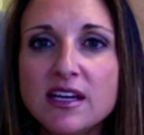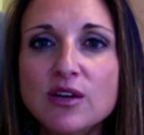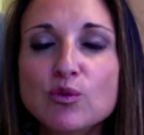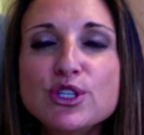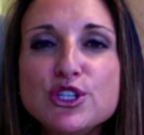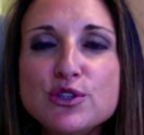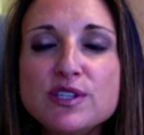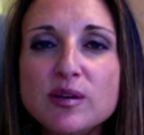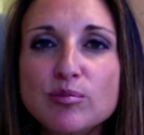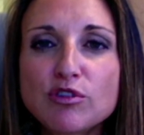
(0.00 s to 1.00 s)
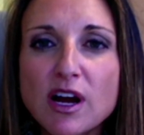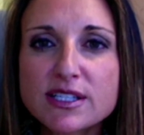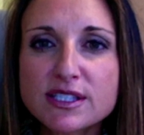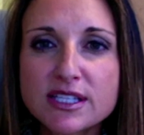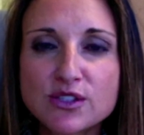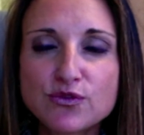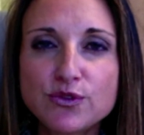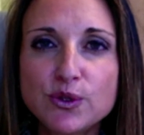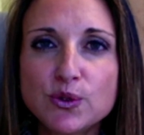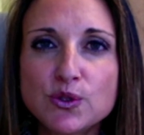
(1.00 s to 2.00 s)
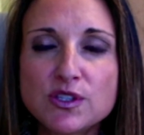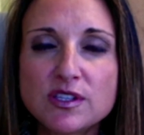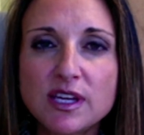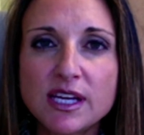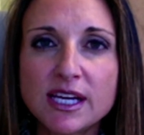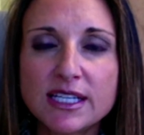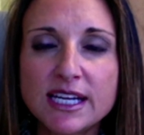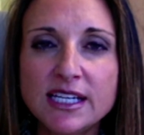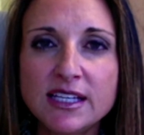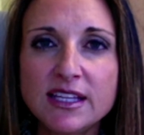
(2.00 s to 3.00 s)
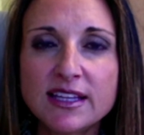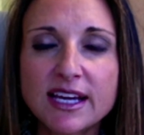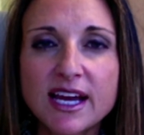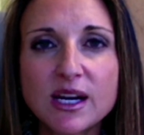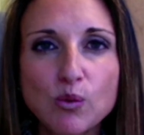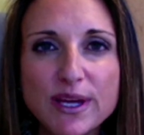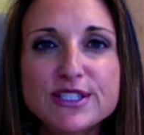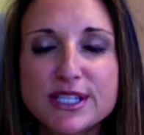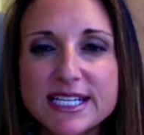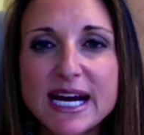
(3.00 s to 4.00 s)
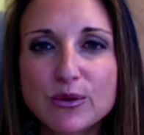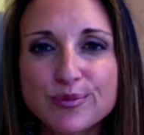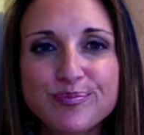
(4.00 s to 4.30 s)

reducing processed foods and anything that kind of weighs you down.